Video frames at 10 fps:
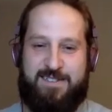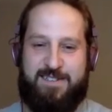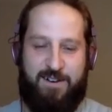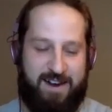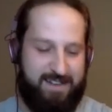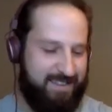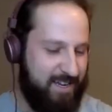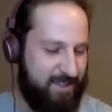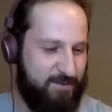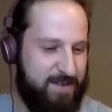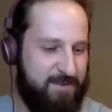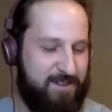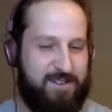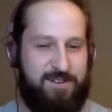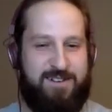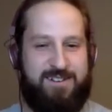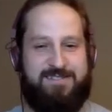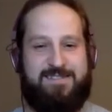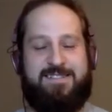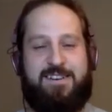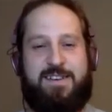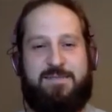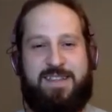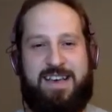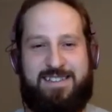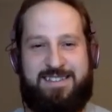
It's all right. They got the rebuild going. I'll give them that.